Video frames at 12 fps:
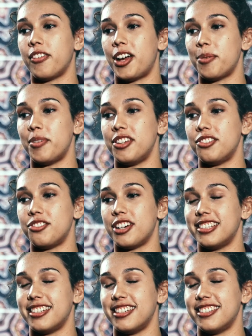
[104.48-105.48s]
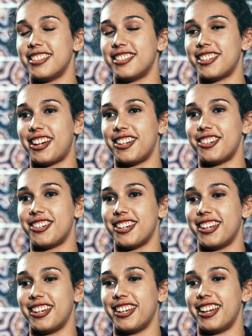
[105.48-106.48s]
Firebirds dress is such
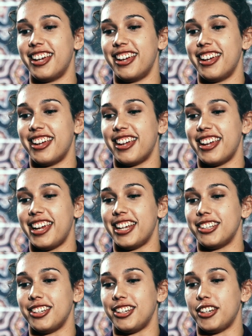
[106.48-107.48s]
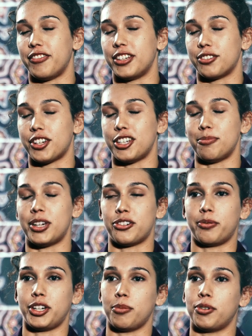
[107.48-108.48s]
a... You feel so
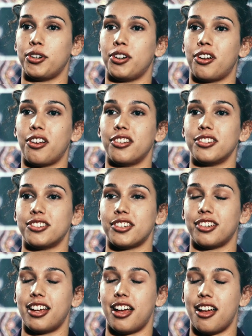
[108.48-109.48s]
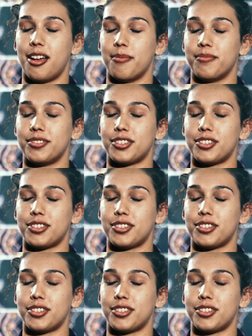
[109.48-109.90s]
special when you put it on.